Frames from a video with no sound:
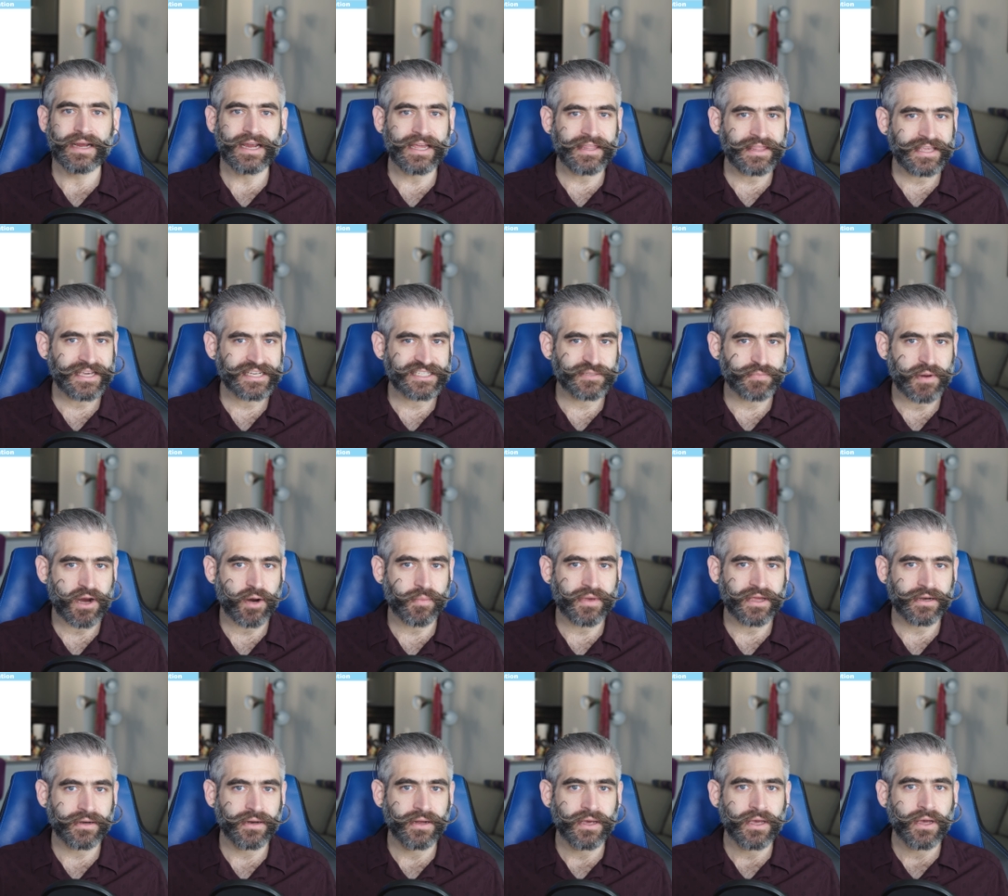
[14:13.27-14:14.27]
In the
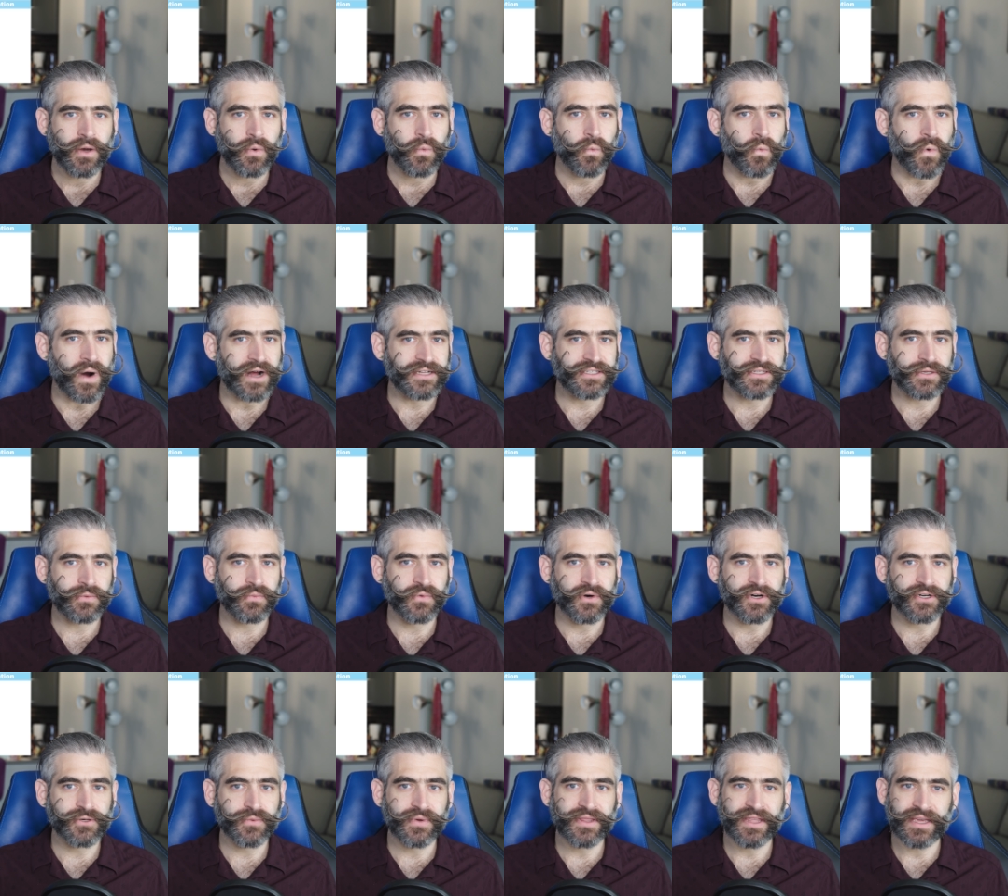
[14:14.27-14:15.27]
experiment, Watson
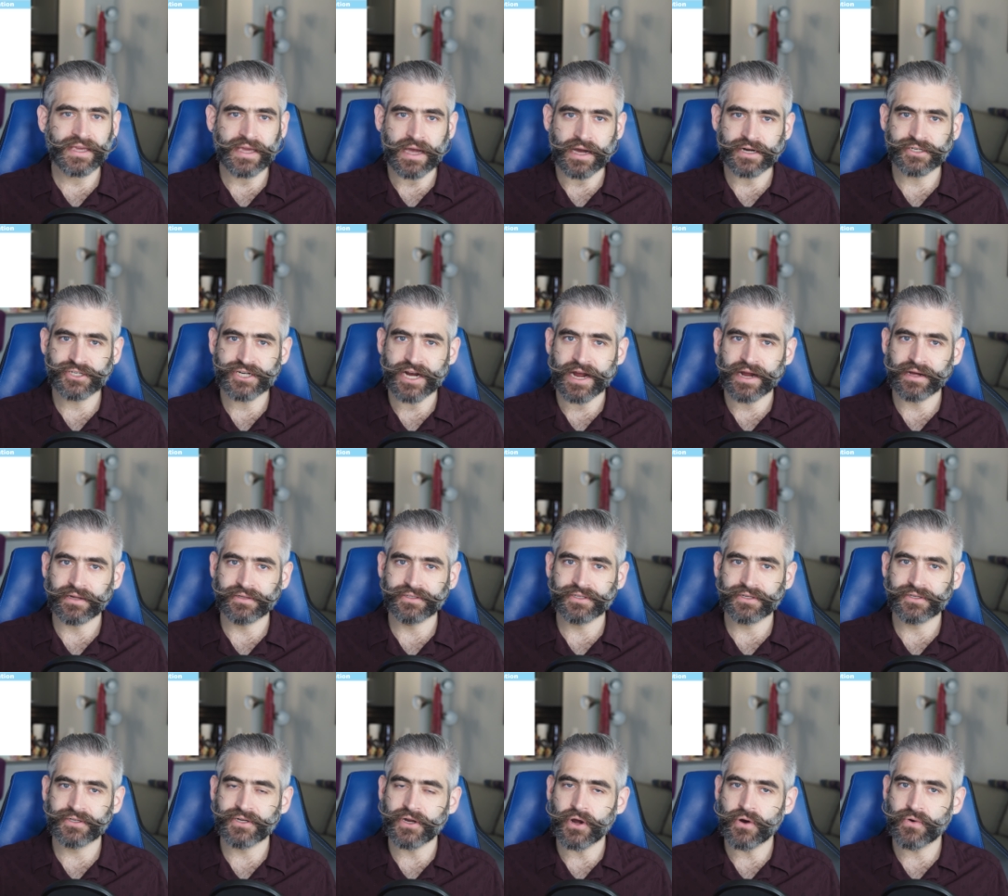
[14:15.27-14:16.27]
worked with a young child
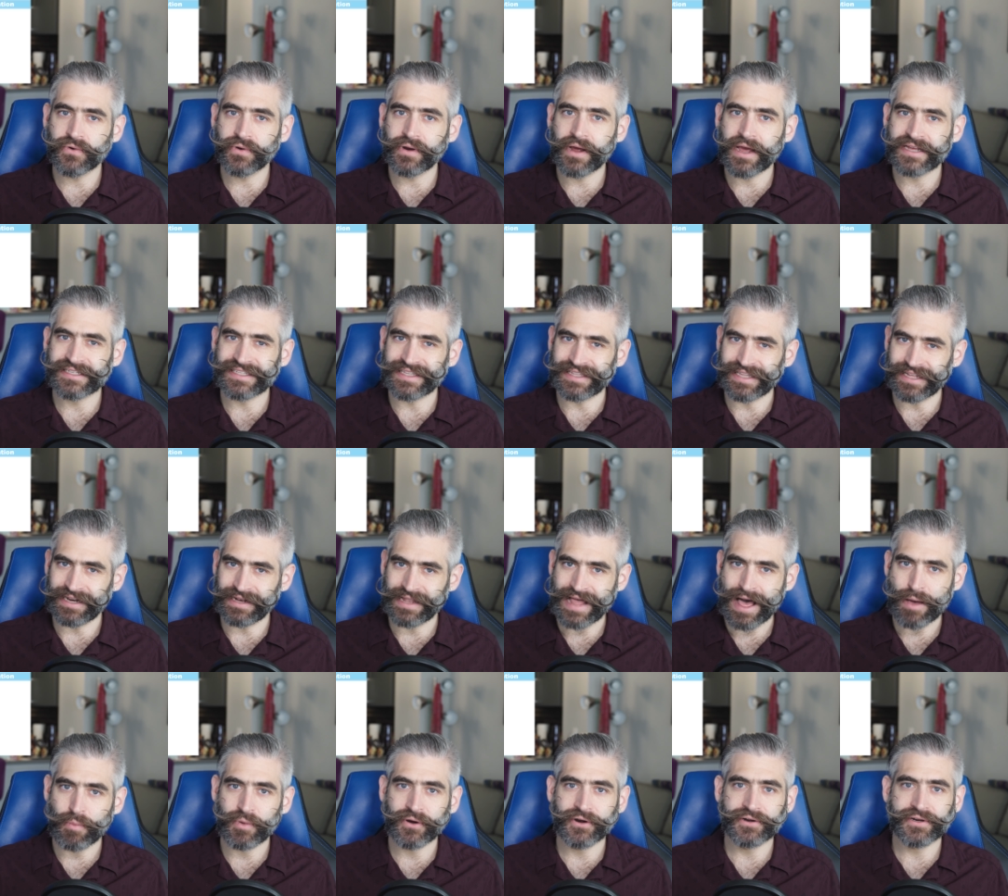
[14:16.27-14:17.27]
known as Little
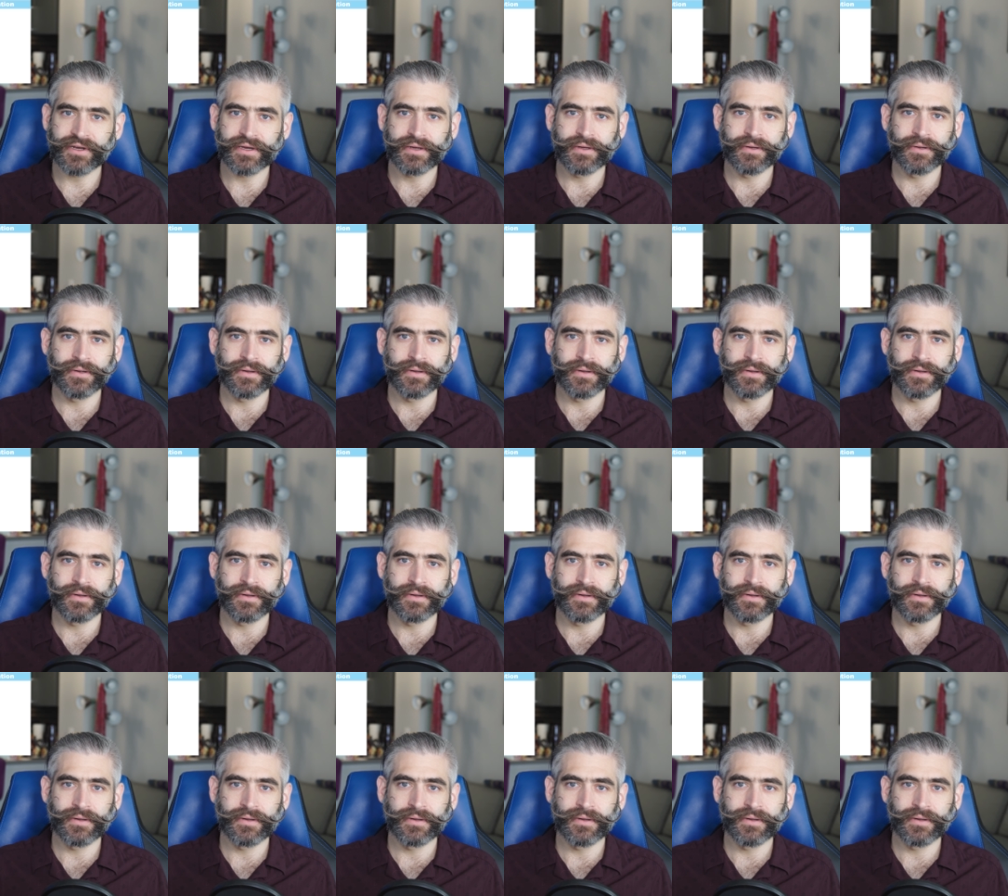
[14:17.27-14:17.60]
Albert.